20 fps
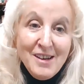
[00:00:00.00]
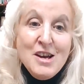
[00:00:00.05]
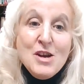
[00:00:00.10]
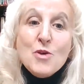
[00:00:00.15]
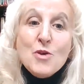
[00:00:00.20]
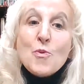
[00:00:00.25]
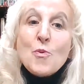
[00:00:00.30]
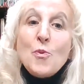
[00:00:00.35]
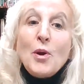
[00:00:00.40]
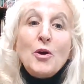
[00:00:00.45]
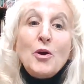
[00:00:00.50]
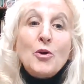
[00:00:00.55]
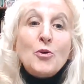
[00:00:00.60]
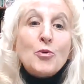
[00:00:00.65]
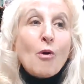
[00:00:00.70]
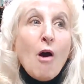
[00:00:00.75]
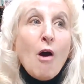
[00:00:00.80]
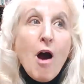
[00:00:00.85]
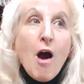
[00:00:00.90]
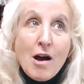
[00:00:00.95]
we
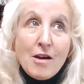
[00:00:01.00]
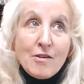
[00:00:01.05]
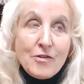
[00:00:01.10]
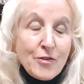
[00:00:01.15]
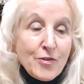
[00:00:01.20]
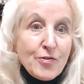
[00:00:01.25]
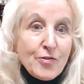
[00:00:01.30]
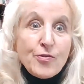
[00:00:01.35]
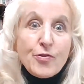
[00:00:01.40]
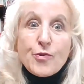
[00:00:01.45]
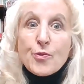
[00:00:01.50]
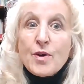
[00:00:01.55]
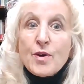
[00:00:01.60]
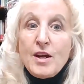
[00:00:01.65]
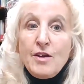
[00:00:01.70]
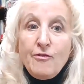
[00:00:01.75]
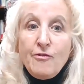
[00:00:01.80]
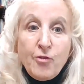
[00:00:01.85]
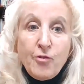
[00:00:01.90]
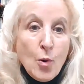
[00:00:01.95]
cross
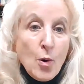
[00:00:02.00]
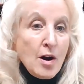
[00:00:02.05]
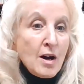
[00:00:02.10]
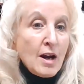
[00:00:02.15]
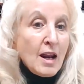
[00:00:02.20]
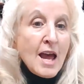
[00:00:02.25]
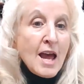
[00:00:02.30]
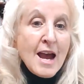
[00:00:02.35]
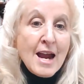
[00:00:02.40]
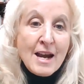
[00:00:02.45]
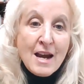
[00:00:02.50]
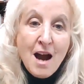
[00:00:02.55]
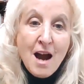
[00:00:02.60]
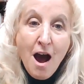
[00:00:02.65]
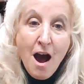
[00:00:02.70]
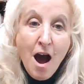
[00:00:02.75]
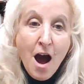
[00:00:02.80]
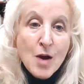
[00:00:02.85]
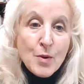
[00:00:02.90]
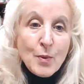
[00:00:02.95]
3-4 lane
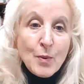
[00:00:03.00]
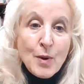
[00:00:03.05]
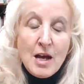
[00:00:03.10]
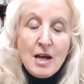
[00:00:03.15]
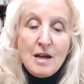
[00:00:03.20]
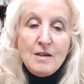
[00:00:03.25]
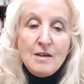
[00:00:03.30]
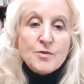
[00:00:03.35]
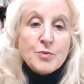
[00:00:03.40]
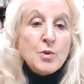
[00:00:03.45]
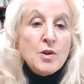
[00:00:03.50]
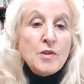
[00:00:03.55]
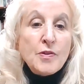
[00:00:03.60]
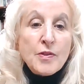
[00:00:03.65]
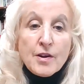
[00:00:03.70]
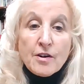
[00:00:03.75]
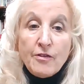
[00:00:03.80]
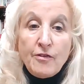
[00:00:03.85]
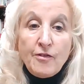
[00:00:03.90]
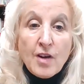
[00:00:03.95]
highways with
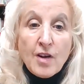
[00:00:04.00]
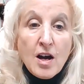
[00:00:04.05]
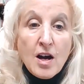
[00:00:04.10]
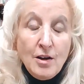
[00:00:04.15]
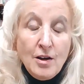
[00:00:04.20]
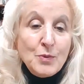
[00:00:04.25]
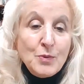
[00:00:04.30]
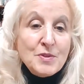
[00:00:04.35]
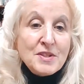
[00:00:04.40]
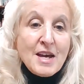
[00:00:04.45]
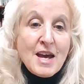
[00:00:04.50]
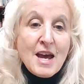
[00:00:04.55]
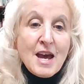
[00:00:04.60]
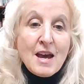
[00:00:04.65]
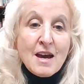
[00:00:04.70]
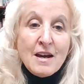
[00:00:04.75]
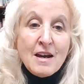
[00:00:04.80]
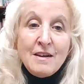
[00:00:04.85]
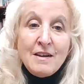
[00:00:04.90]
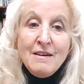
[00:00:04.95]
their phones,
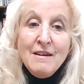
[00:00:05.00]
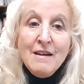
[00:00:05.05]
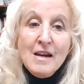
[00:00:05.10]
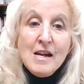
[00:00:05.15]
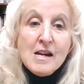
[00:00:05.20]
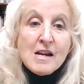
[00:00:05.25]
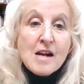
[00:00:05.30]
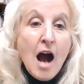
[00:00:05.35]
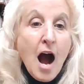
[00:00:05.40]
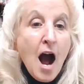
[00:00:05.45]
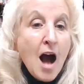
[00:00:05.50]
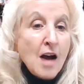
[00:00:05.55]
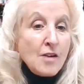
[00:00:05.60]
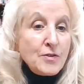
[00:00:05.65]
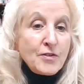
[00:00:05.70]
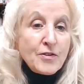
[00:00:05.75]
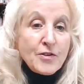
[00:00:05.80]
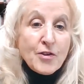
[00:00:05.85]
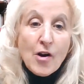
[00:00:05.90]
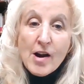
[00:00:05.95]
and I
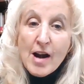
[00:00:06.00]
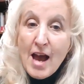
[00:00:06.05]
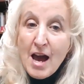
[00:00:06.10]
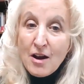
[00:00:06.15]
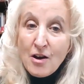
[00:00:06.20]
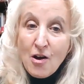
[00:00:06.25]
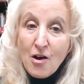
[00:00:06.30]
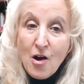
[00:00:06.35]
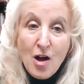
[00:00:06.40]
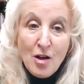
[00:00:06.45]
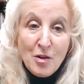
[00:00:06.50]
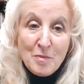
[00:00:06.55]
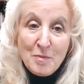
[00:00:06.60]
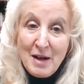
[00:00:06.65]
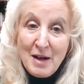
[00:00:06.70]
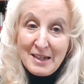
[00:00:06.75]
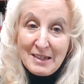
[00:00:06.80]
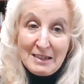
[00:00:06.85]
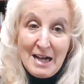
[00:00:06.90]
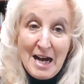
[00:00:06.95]
start out all of my
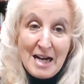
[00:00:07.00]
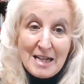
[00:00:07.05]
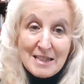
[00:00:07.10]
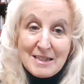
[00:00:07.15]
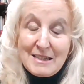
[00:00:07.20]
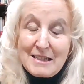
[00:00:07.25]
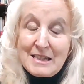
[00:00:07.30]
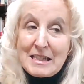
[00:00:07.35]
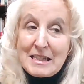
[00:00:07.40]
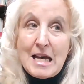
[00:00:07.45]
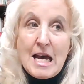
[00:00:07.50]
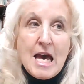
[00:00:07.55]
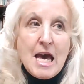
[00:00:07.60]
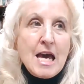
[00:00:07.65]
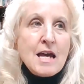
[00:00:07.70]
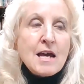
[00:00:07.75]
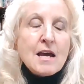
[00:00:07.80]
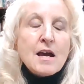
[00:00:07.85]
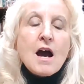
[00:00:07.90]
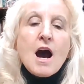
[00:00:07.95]
classes
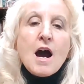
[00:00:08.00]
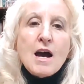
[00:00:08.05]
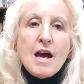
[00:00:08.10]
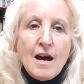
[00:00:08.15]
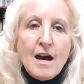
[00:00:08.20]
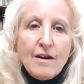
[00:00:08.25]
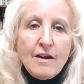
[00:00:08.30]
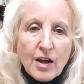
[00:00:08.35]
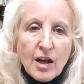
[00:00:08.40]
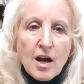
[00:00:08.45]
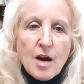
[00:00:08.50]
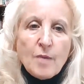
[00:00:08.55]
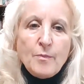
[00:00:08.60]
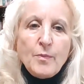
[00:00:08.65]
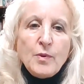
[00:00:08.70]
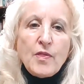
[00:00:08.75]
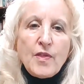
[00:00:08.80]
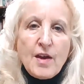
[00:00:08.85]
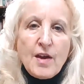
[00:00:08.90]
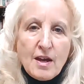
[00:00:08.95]
saying I have a couple
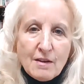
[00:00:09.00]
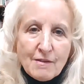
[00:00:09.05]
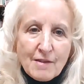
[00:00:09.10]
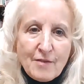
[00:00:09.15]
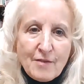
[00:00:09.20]
things I'm